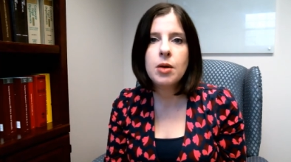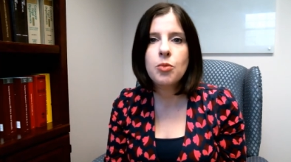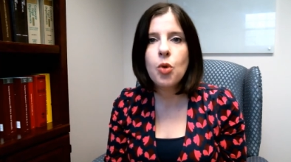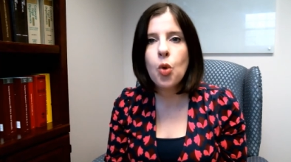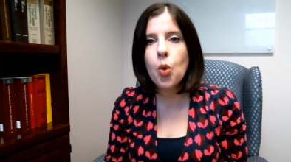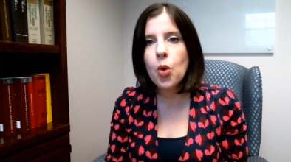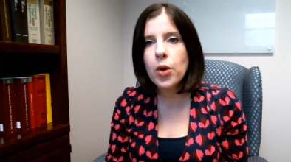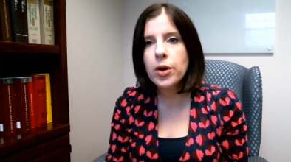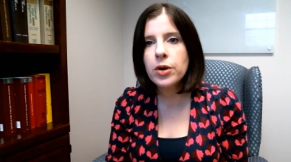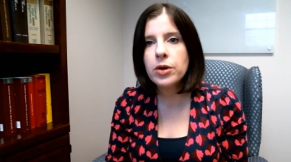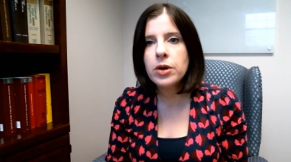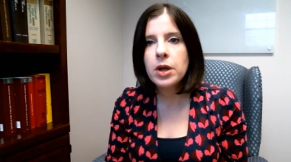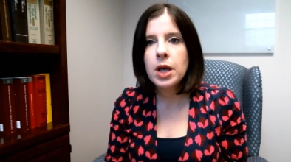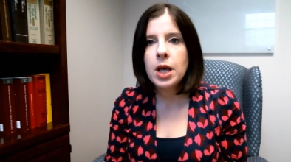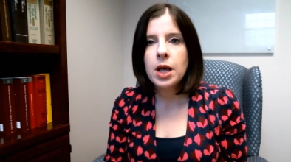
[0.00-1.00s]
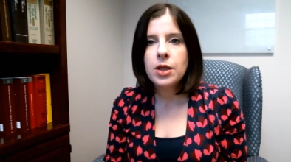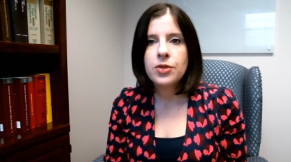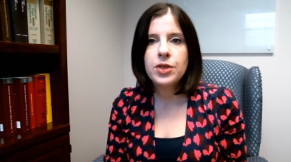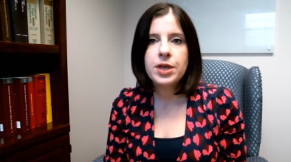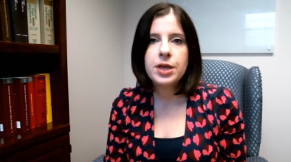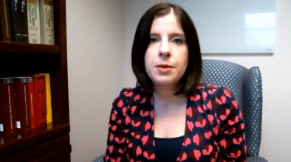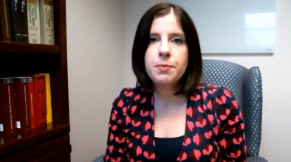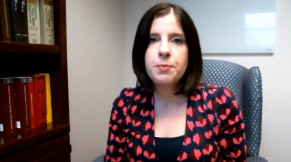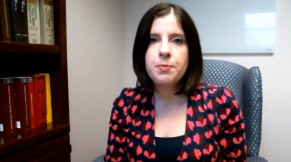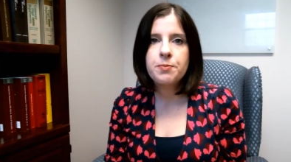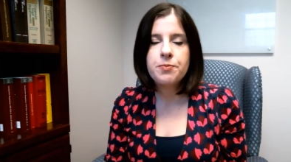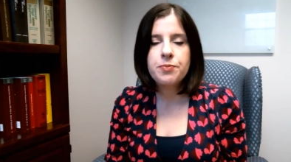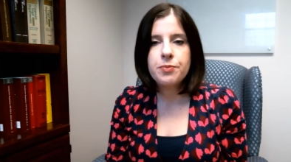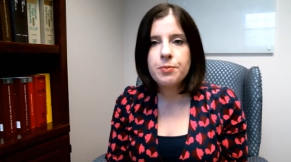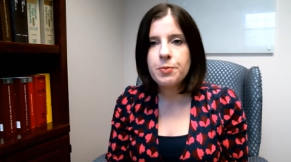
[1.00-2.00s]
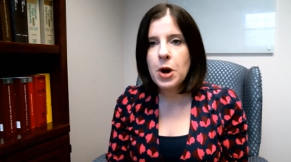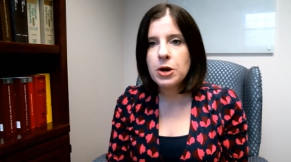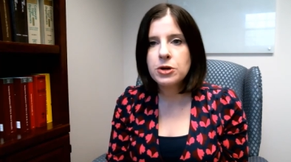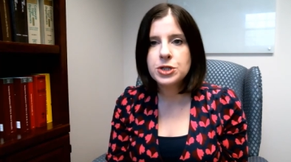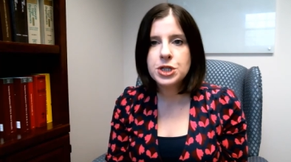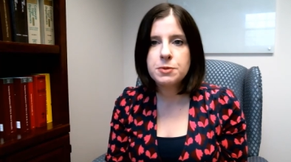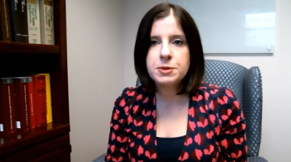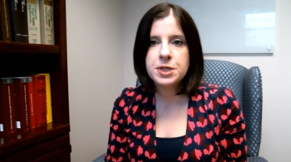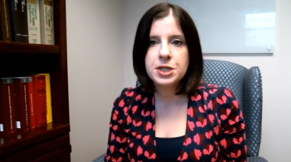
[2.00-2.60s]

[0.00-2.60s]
or the partnership's